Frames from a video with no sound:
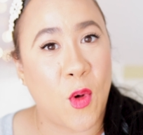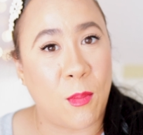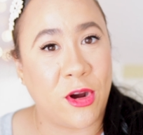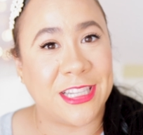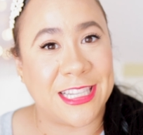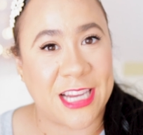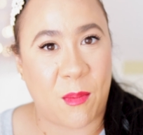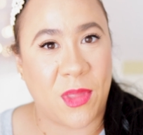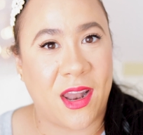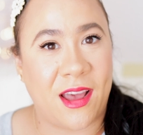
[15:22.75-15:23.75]
Walmart
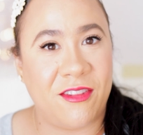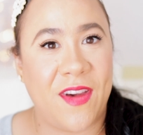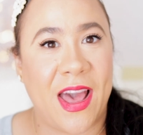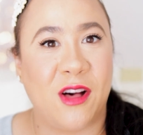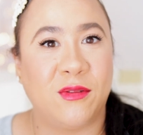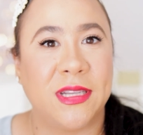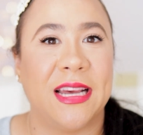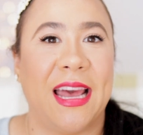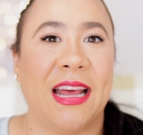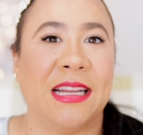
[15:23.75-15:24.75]
gem that I found
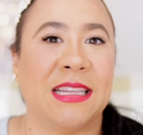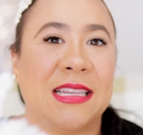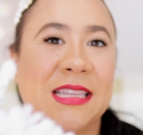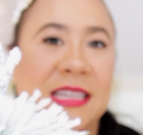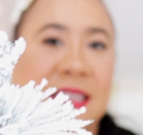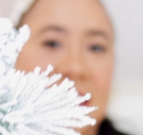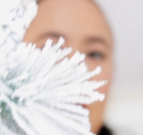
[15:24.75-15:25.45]
and it's this